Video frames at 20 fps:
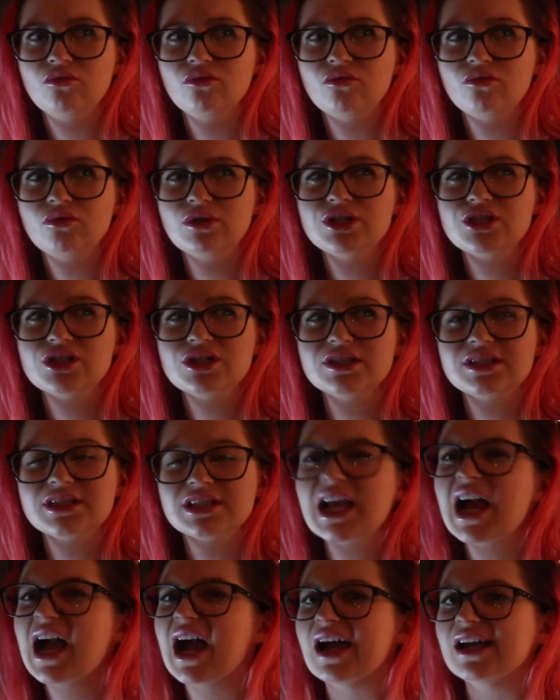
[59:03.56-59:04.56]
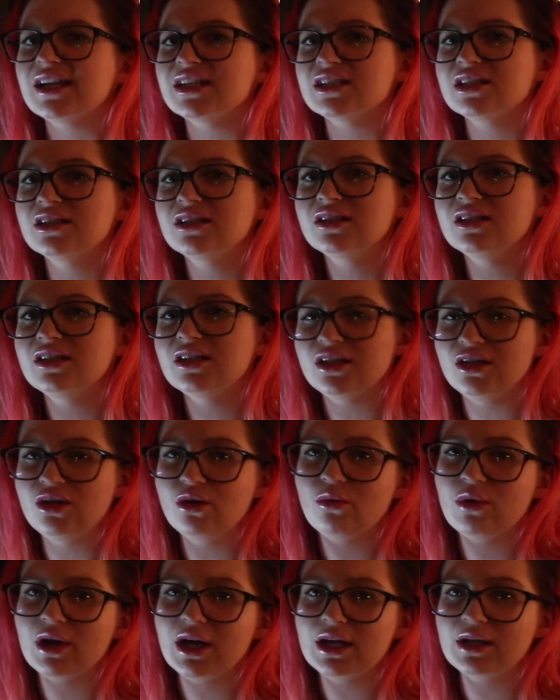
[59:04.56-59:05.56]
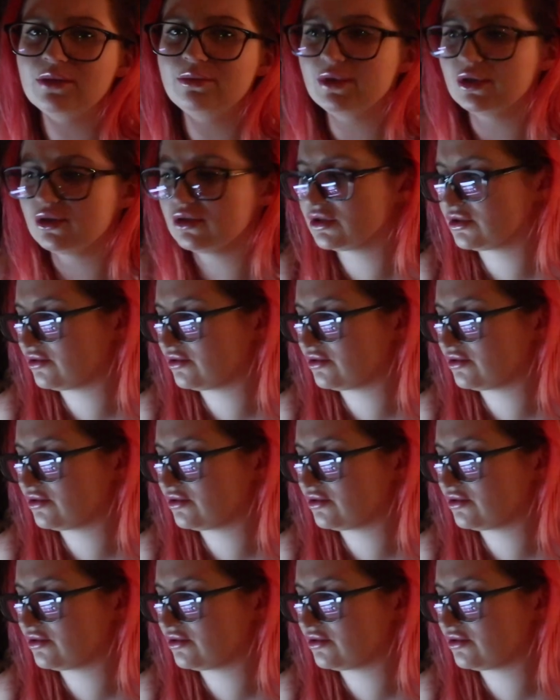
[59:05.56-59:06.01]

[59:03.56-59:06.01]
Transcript: which is sad in a way because